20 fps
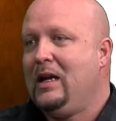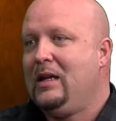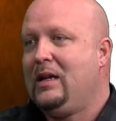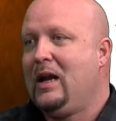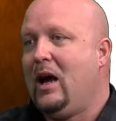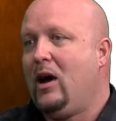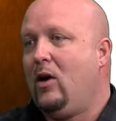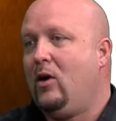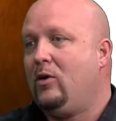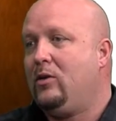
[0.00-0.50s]

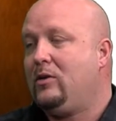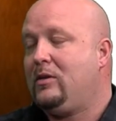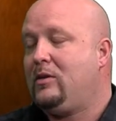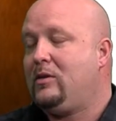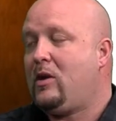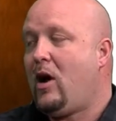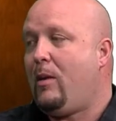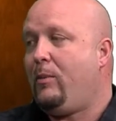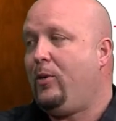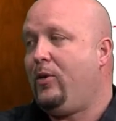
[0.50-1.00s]
Now,
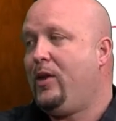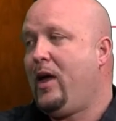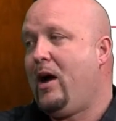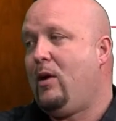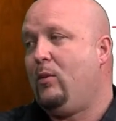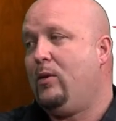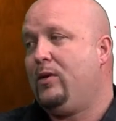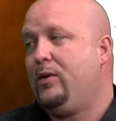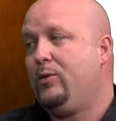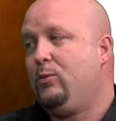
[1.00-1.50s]
couple
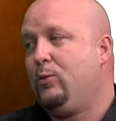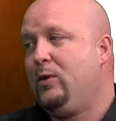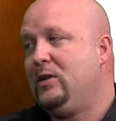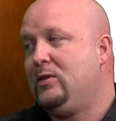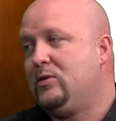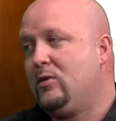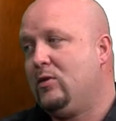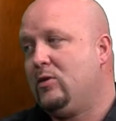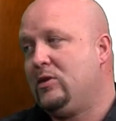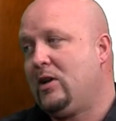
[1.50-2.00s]
that with
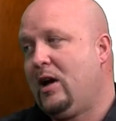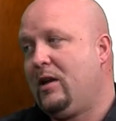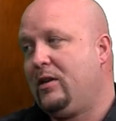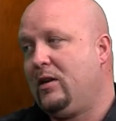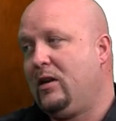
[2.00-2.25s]
research out of